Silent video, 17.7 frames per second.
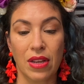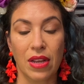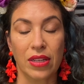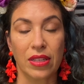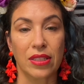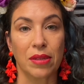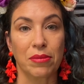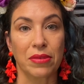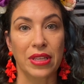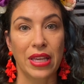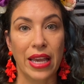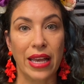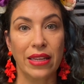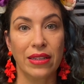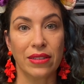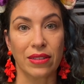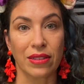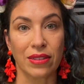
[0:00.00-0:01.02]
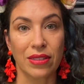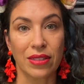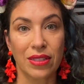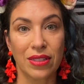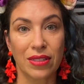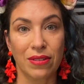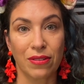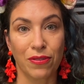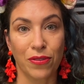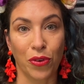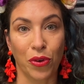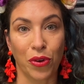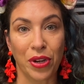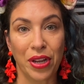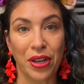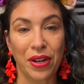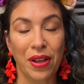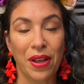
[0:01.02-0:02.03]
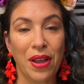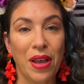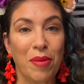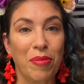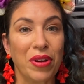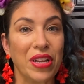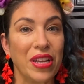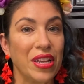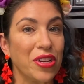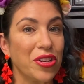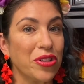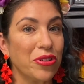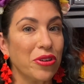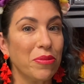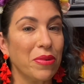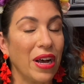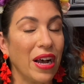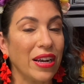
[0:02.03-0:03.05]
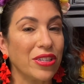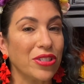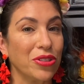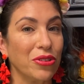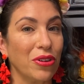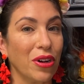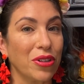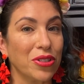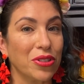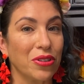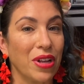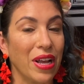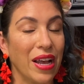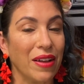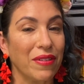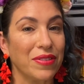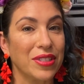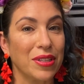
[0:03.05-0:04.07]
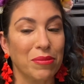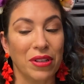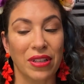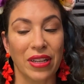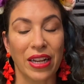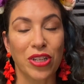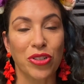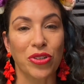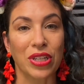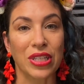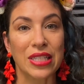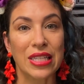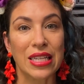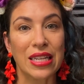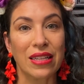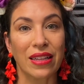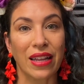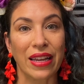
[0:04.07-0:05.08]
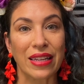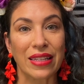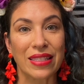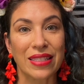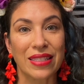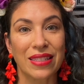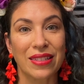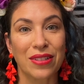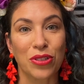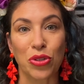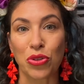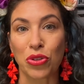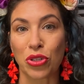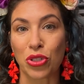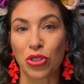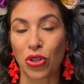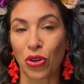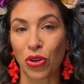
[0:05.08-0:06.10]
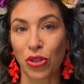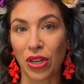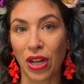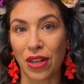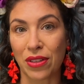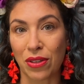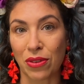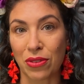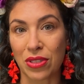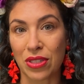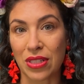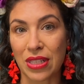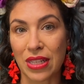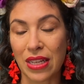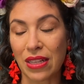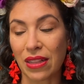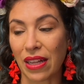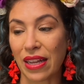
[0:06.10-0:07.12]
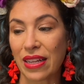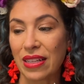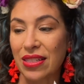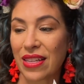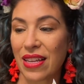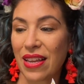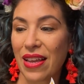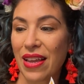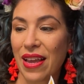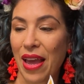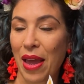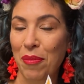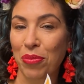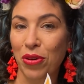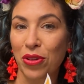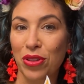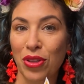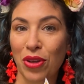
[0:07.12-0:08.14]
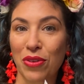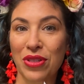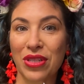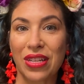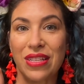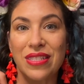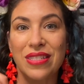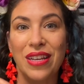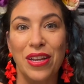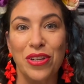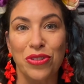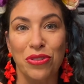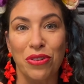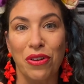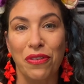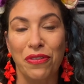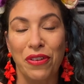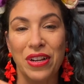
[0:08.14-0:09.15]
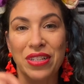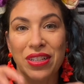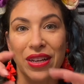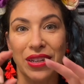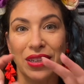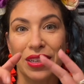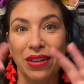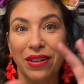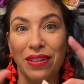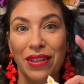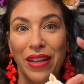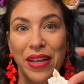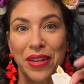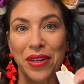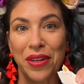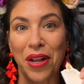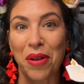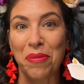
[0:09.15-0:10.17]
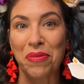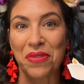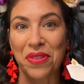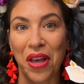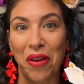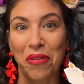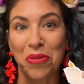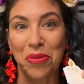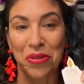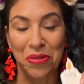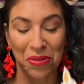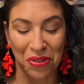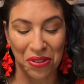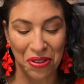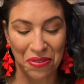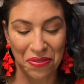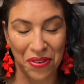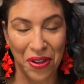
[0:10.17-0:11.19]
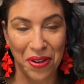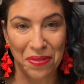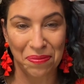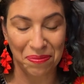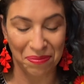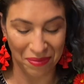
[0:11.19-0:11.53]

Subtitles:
some candles for it, but in your box, you also have some electric tea lights. So you could turn on those tea lights and put those inside your ofrenda and it'll light it up. That will be really fun.